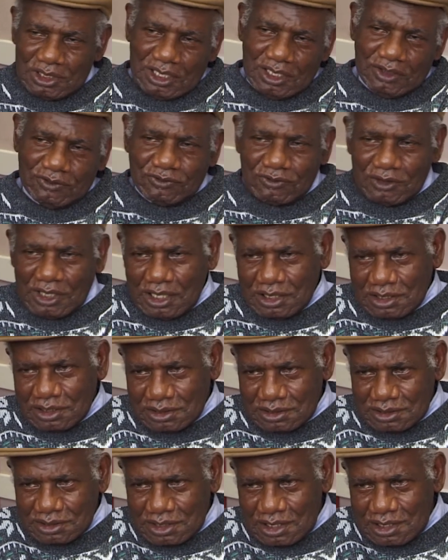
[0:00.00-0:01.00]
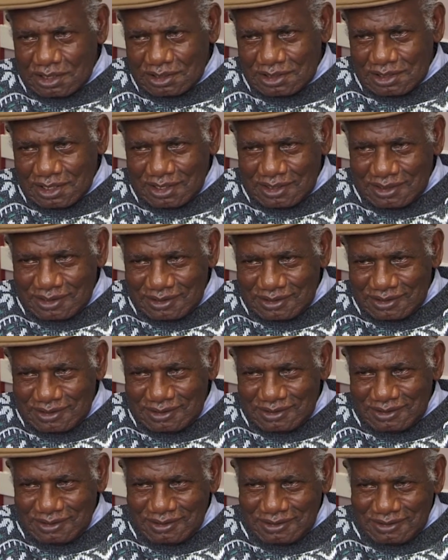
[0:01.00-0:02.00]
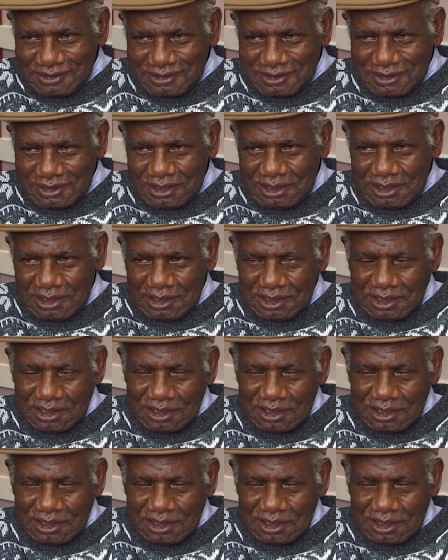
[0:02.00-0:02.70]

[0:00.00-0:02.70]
left, right, and center. See?